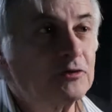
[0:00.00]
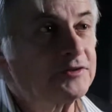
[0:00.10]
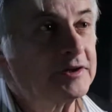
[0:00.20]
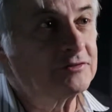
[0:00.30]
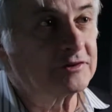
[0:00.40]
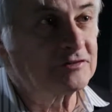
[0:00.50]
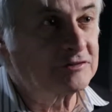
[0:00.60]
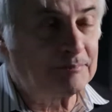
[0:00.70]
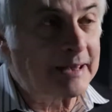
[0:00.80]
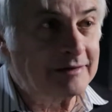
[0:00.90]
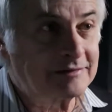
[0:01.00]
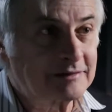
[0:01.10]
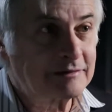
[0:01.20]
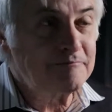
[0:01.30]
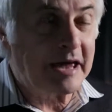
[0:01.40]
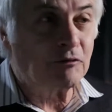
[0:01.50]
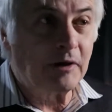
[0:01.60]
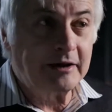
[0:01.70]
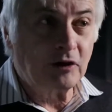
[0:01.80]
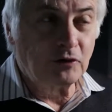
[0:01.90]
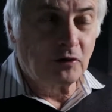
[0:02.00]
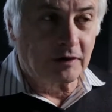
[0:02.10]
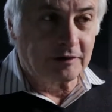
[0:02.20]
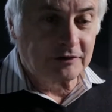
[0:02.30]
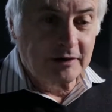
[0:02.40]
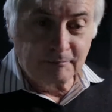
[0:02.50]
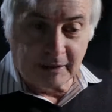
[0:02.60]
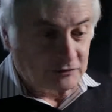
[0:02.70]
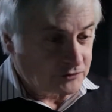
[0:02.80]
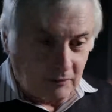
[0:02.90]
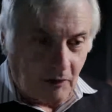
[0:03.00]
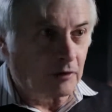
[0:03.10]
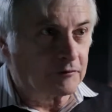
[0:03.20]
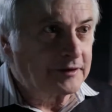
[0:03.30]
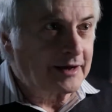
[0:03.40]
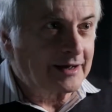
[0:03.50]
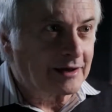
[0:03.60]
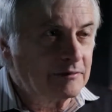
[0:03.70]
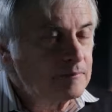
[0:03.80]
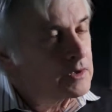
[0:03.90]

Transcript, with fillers: those things in space make radio noise, but it's all over the dial.